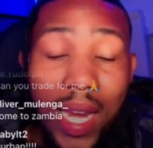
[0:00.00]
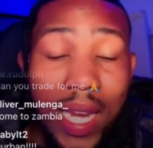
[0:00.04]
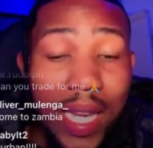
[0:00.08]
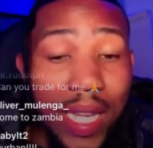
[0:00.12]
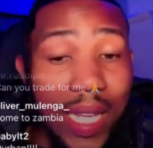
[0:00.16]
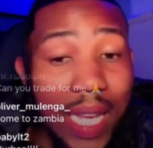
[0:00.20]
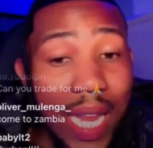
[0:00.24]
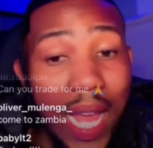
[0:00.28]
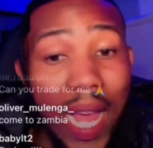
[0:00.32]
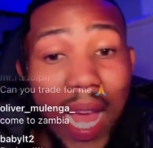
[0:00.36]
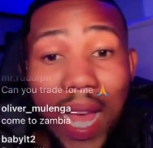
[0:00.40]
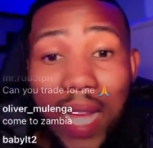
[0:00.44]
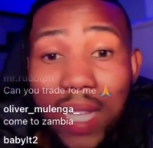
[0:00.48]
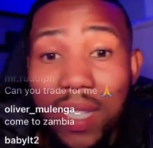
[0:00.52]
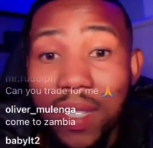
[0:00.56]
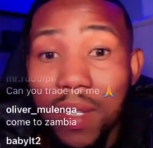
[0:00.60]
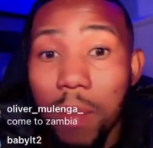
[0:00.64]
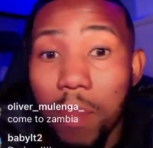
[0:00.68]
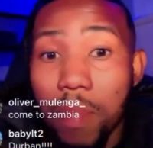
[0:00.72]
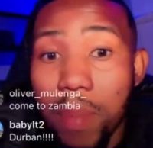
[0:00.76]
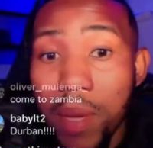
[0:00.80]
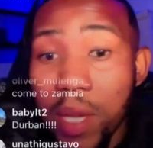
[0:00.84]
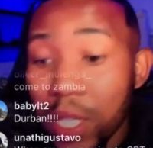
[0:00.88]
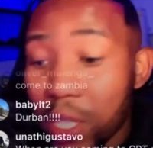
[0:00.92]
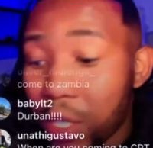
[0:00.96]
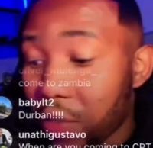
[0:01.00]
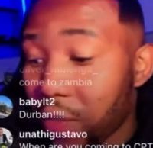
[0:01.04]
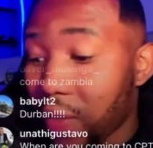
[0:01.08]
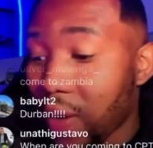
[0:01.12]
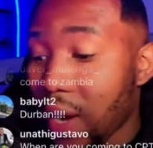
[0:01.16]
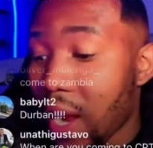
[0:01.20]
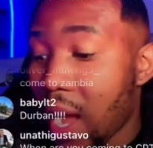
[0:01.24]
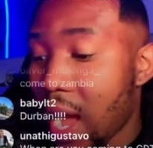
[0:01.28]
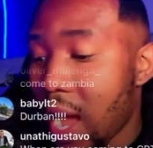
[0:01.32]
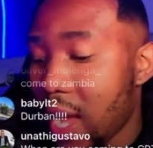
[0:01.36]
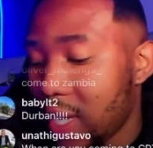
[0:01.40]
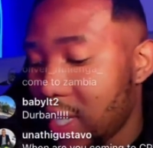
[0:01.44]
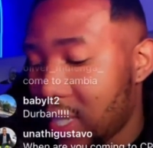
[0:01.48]
And it has a
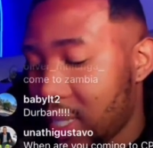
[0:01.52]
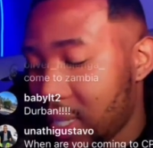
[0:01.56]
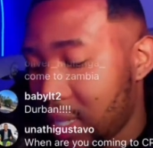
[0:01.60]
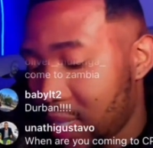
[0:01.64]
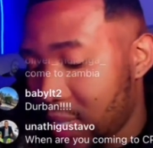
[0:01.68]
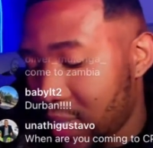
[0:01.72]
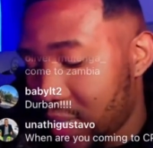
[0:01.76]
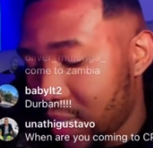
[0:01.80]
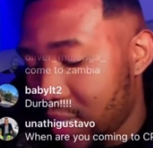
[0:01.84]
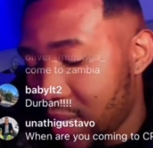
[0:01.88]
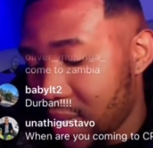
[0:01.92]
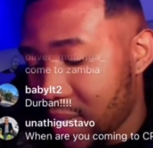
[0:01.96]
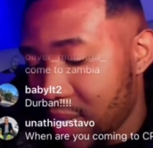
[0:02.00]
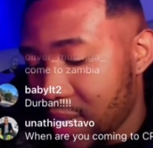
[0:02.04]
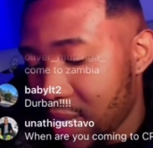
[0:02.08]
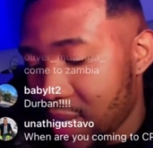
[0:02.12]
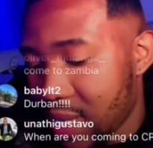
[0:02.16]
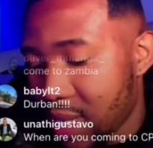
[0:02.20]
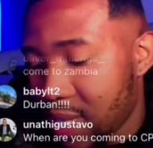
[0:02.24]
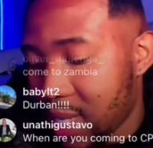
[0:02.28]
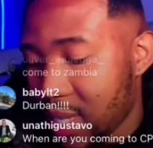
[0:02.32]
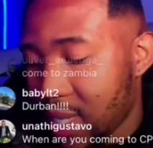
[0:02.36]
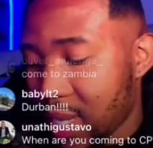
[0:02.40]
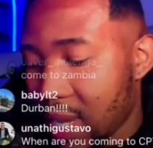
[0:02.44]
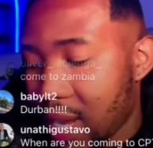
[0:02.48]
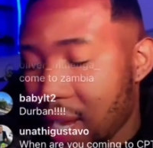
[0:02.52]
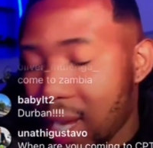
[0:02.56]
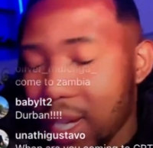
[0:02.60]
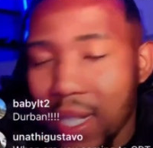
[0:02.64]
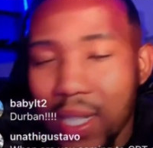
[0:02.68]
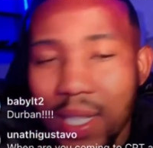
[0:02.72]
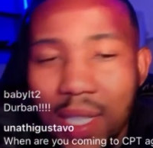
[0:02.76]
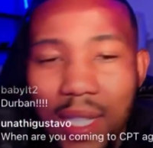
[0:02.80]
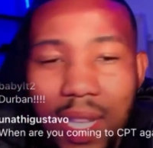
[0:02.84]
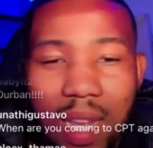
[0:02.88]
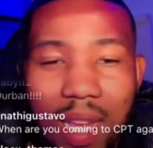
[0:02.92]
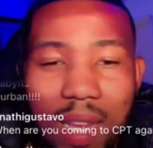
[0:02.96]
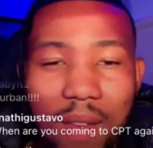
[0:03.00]
beachfront. You yeah,
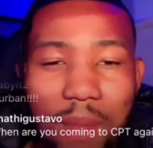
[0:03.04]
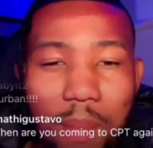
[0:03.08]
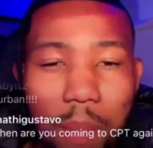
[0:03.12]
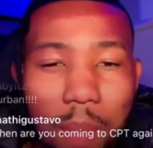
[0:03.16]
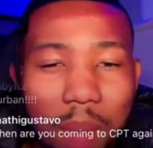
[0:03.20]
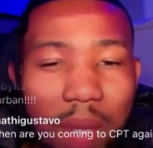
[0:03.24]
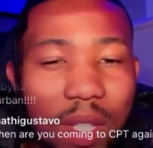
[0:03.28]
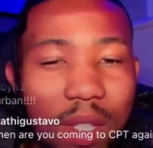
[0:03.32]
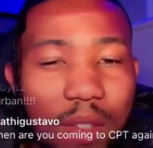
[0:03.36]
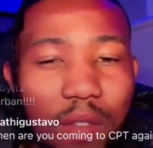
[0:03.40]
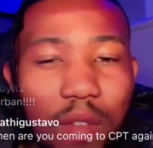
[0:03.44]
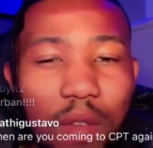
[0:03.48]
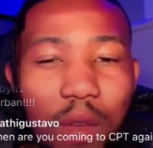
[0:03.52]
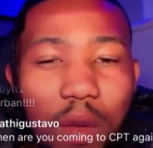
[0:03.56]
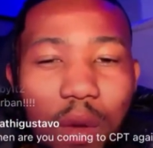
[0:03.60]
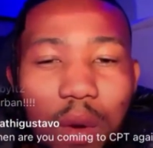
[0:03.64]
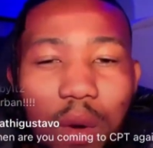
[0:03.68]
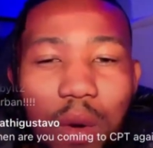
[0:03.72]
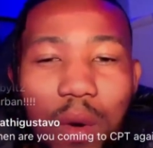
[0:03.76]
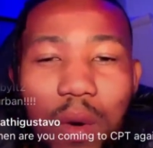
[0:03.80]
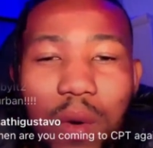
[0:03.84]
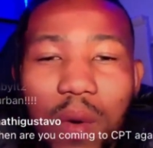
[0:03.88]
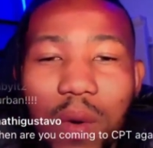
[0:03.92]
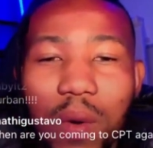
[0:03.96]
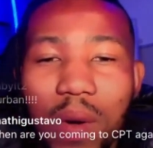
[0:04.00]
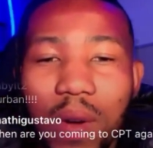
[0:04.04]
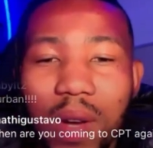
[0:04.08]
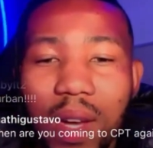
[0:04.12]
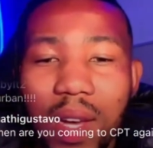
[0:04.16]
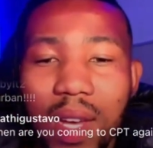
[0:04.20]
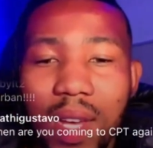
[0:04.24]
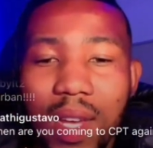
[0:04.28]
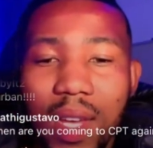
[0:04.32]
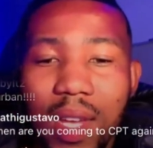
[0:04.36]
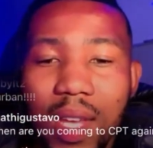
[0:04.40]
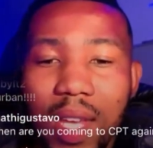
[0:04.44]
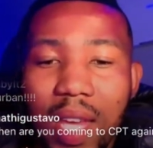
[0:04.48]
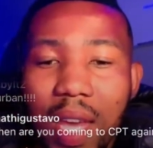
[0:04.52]
understand? Beach view.
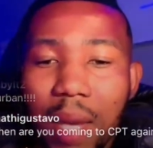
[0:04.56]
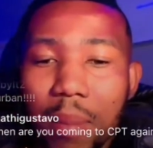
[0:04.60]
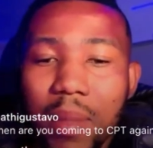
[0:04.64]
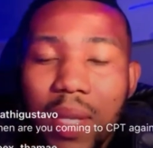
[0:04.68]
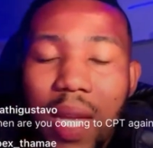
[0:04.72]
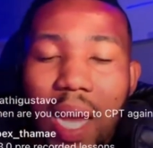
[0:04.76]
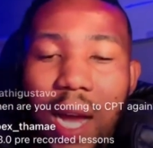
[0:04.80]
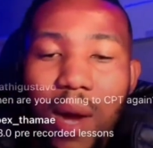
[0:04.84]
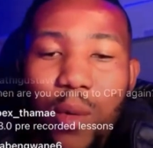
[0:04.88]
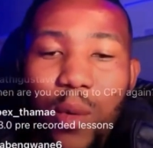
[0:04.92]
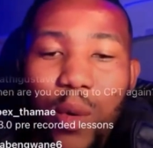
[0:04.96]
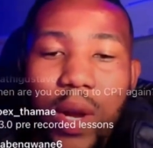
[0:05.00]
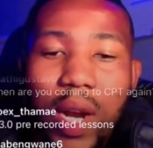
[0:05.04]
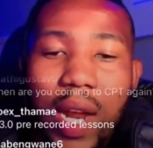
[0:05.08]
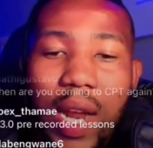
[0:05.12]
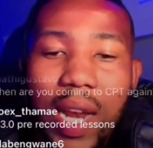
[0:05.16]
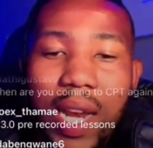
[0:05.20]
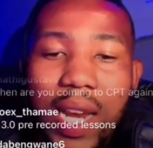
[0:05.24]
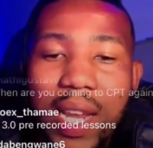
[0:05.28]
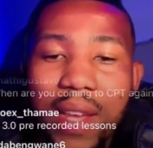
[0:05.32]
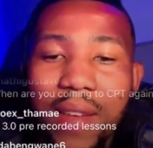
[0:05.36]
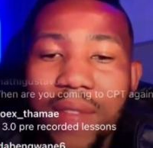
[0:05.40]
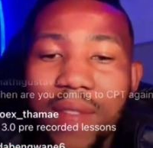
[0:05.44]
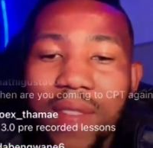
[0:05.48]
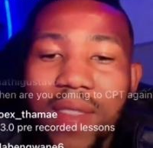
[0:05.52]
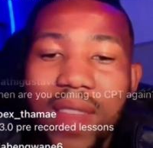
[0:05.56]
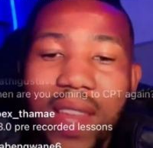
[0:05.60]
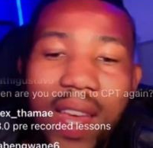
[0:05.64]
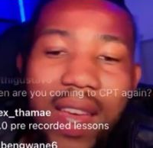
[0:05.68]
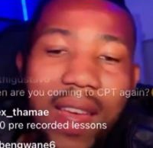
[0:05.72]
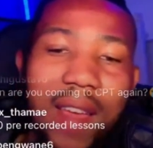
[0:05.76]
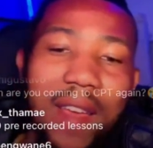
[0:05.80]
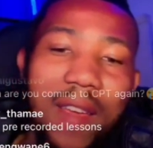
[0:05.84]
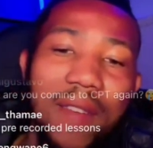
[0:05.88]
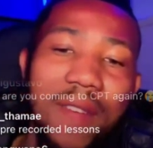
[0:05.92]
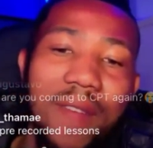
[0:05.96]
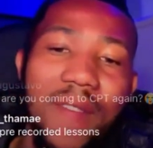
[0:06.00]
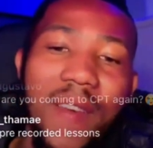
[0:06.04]
Cape Town, we're gonna live
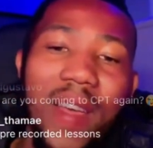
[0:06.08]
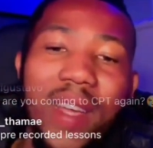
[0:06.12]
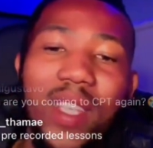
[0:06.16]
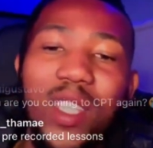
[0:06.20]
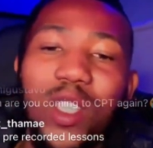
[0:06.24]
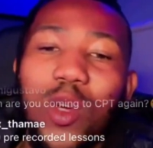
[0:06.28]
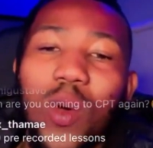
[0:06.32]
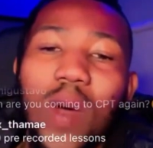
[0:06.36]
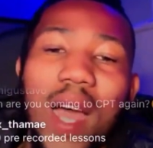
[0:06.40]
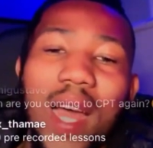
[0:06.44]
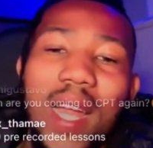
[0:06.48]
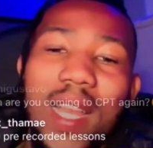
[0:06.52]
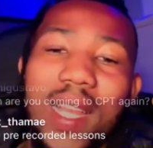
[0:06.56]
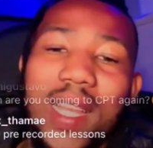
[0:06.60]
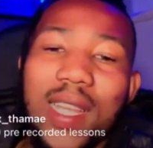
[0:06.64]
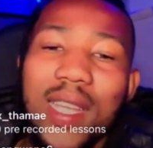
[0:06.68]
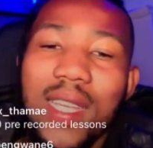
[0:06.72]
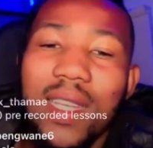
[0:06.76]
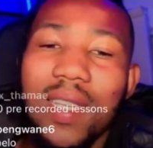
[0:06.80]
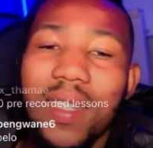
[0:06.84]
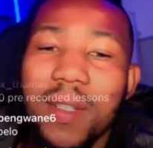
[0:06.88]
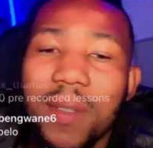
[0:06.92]
there eventually.